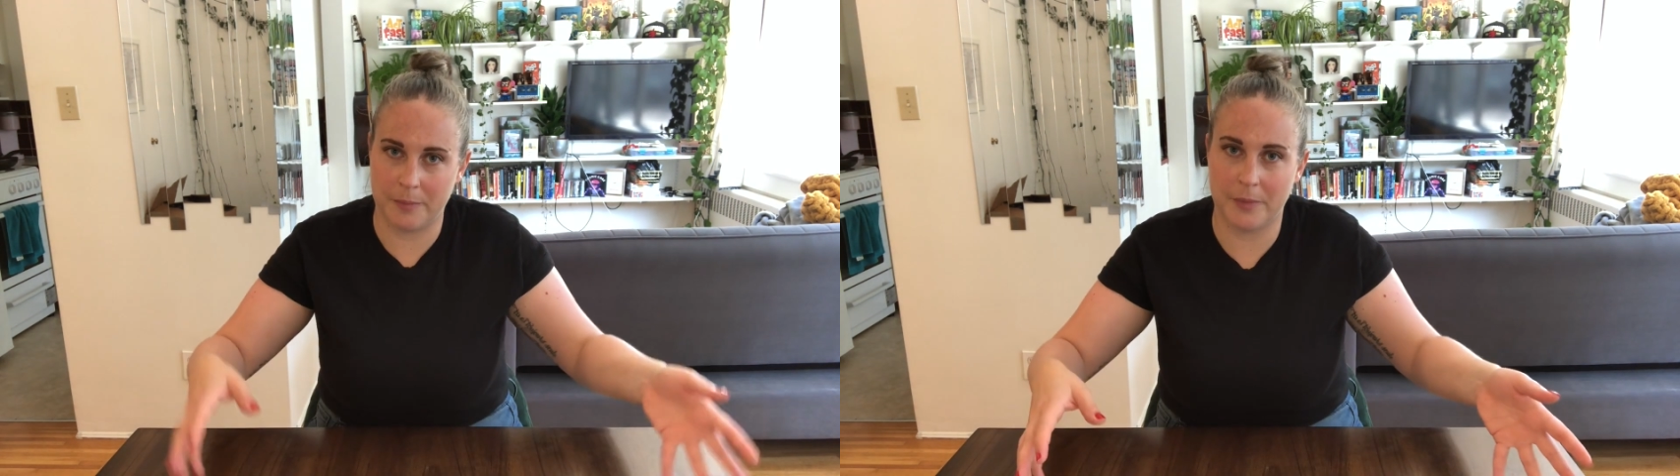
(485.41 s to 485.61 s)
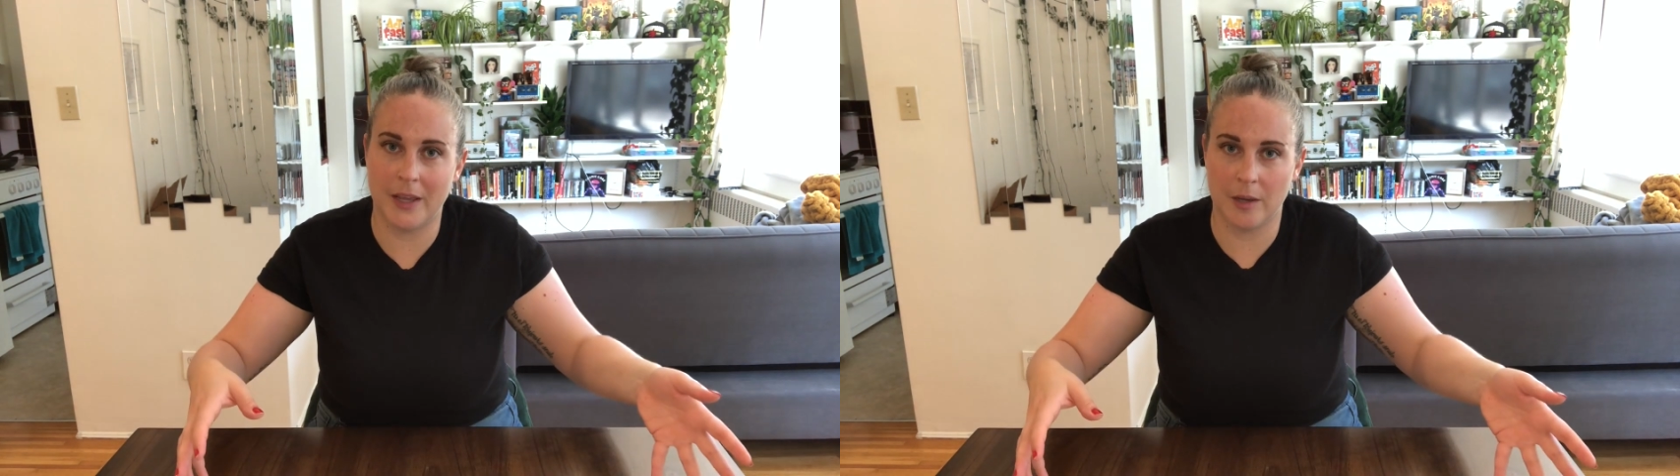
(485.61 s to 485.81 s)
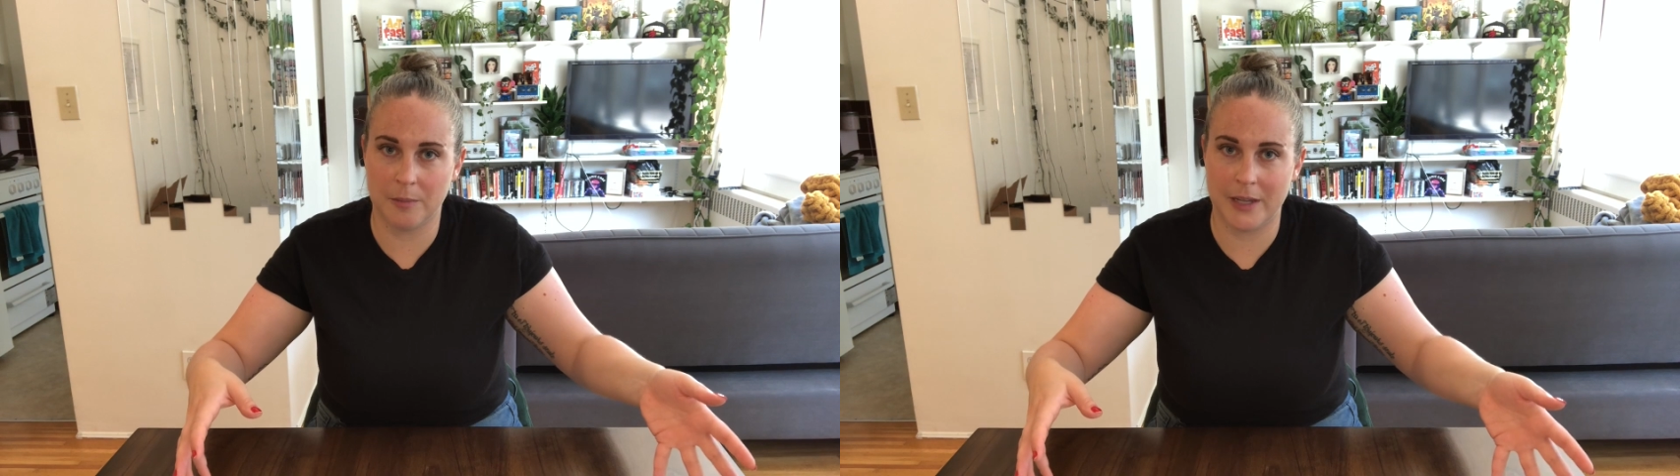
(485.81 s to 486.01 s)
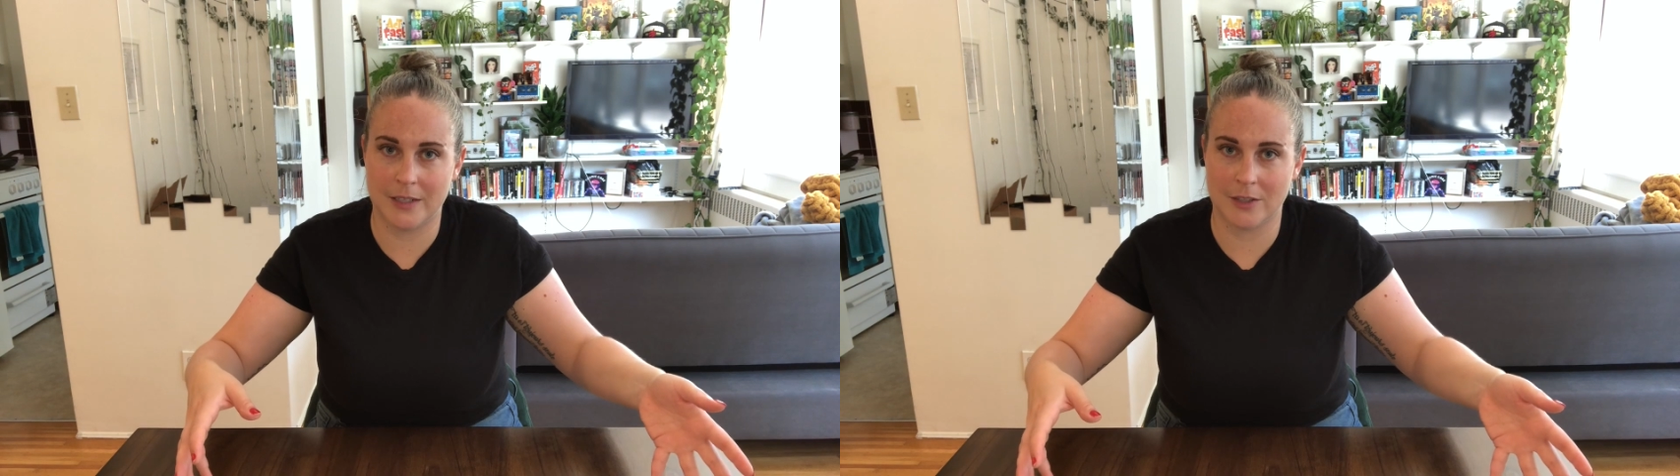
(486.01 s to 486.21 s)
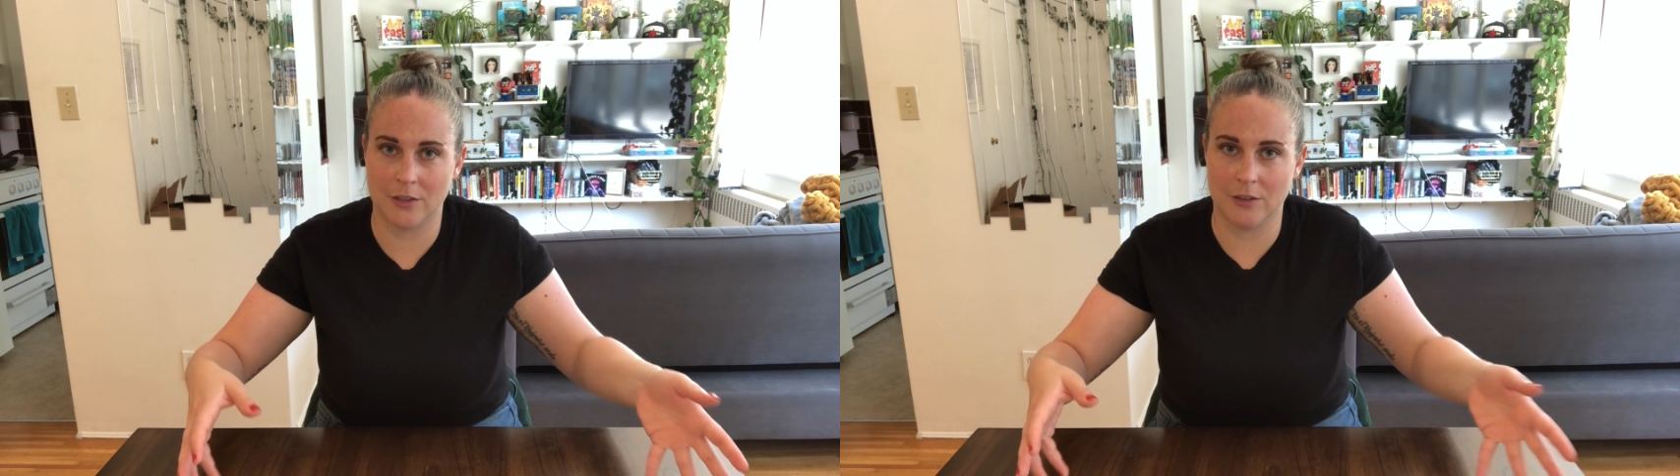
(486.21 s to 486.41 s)
being a
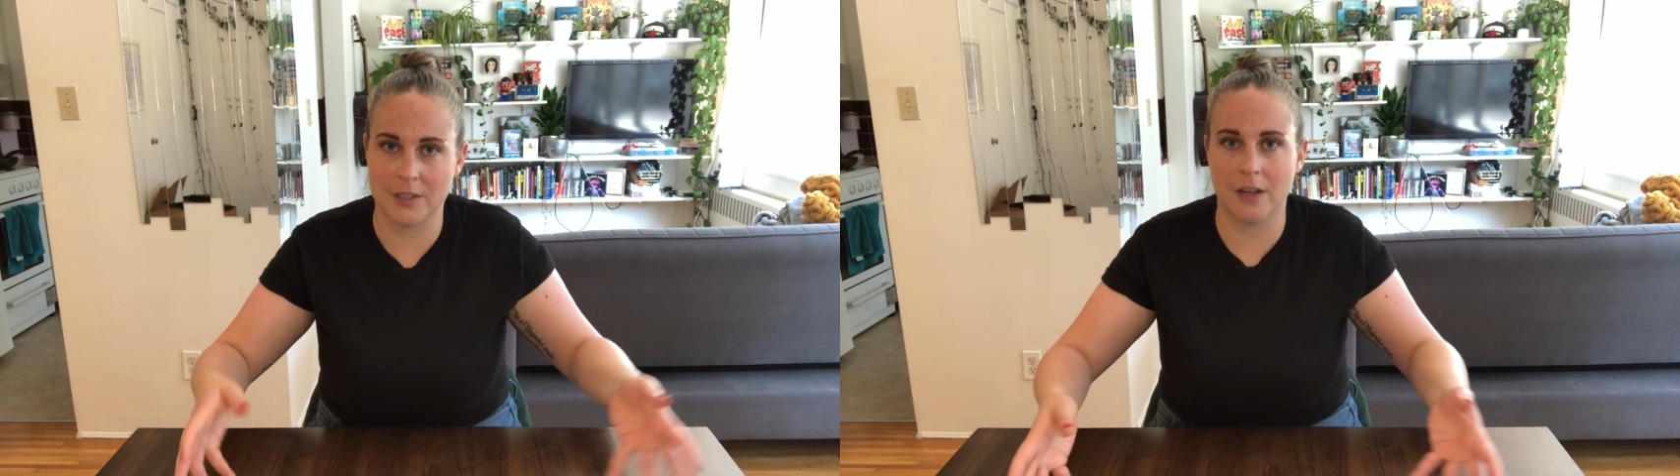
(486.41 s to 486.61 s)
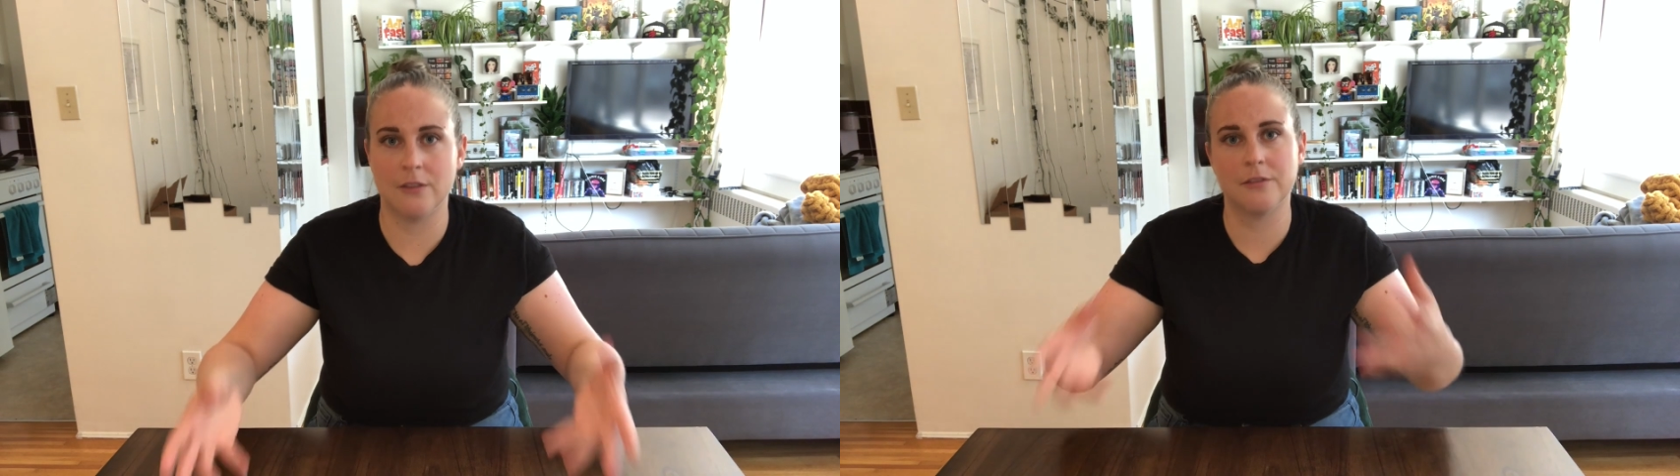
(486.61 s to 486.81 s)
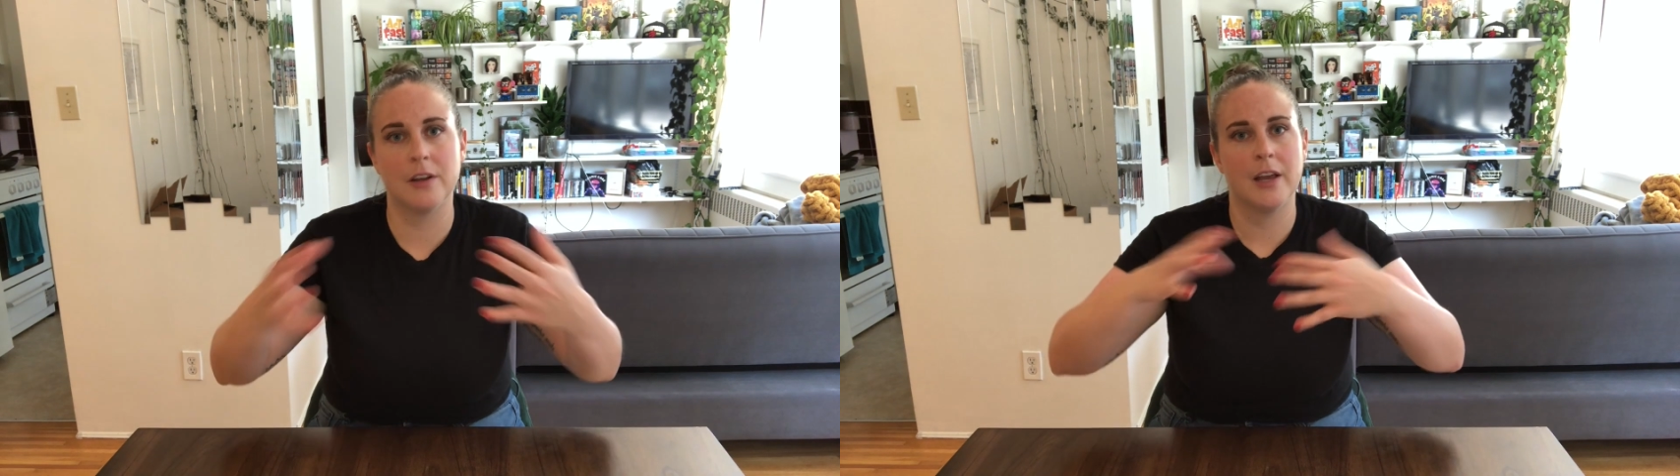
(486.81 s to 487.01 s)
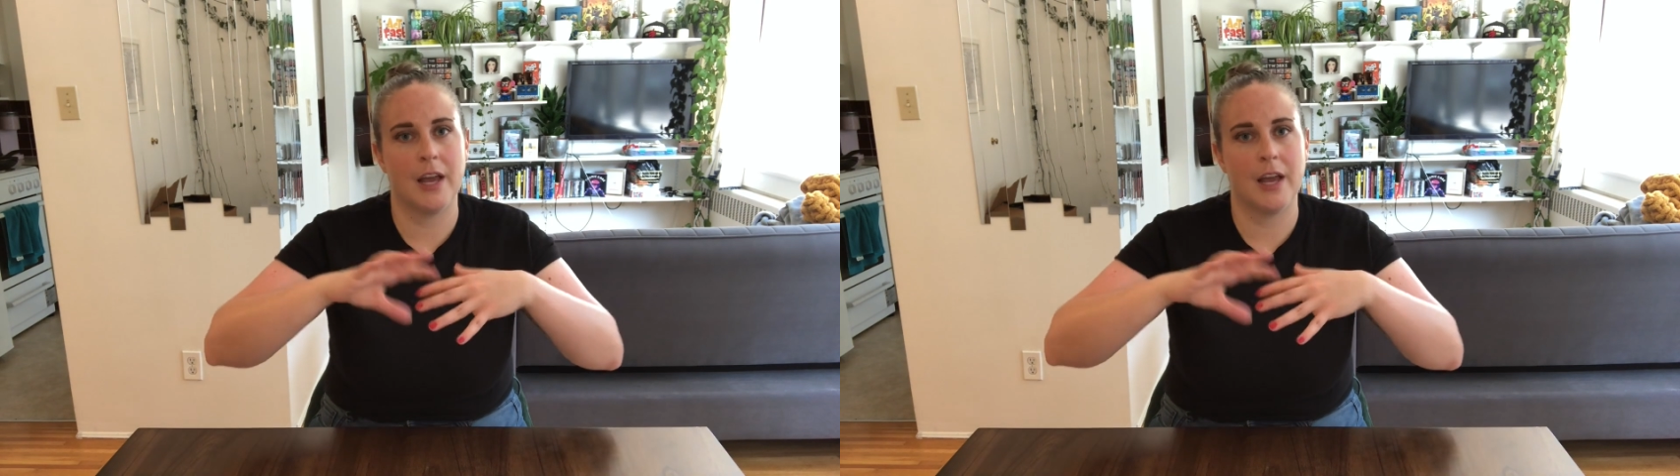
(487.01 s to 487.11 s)
playtester yourself